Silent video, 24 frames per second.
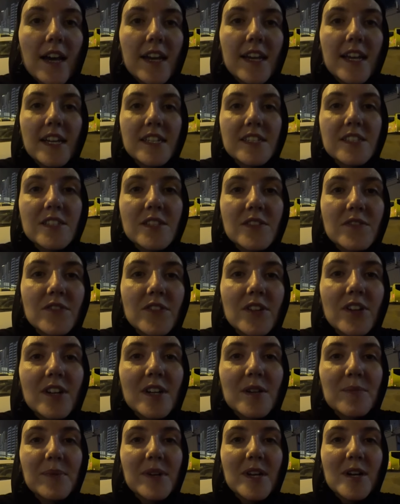I ended the
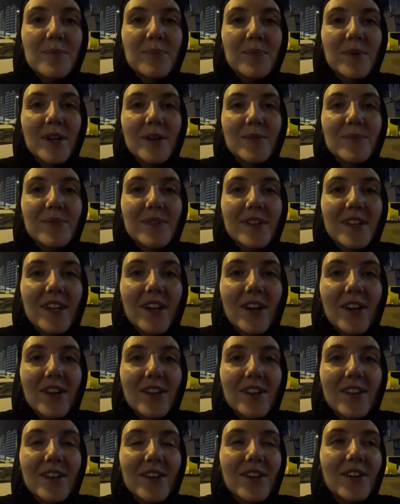vlog a bit abruptly
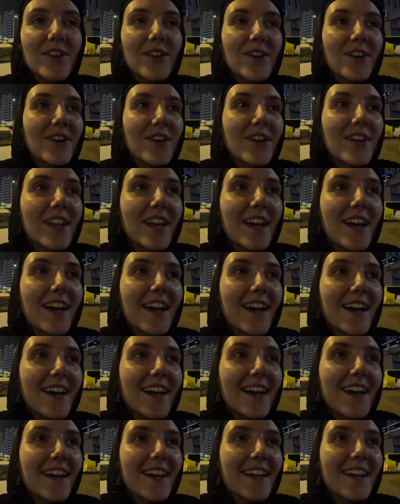earlier on.
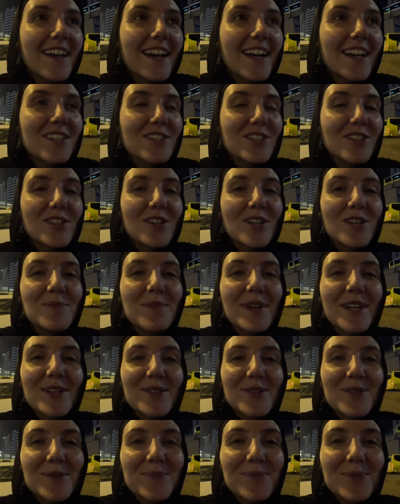I actually got my
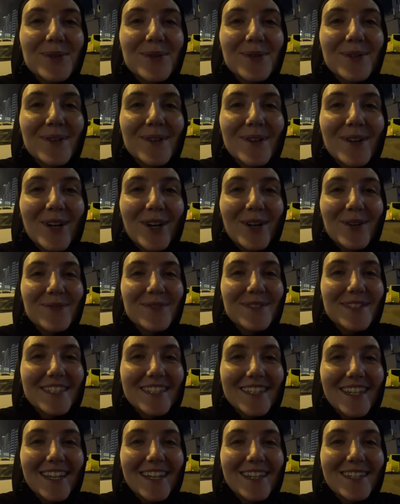GoPro
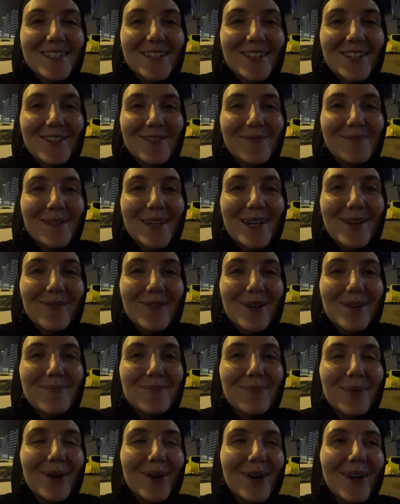confiscated off me at
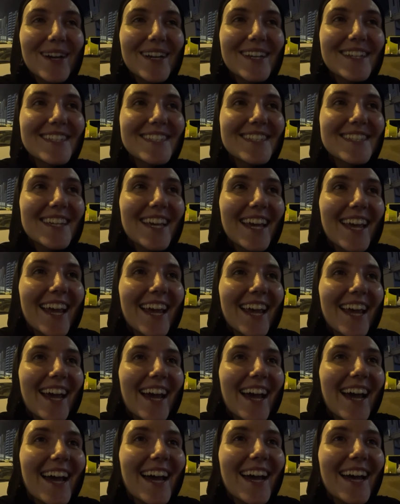one point.
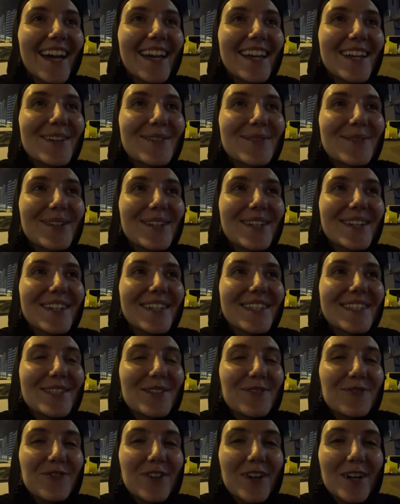I was
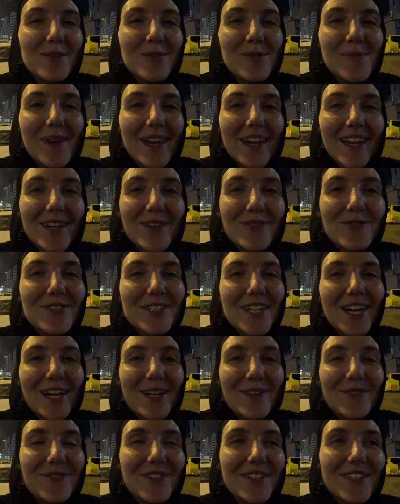filming my
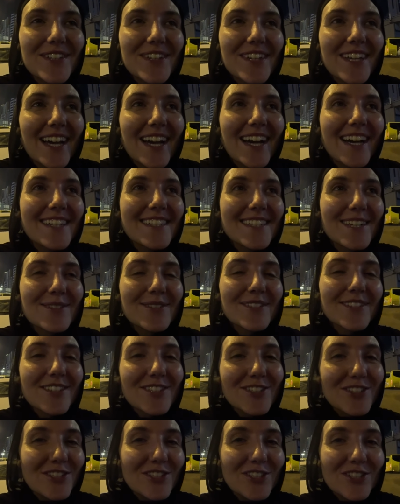iftar for you guys. I was
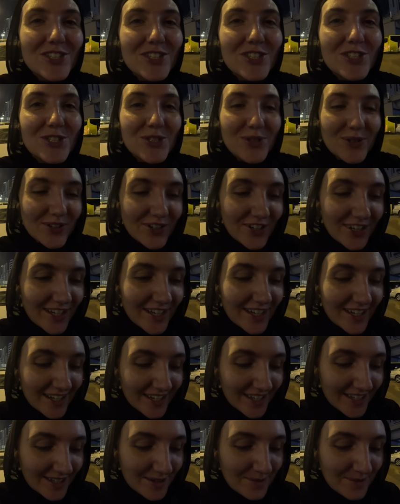literally just showing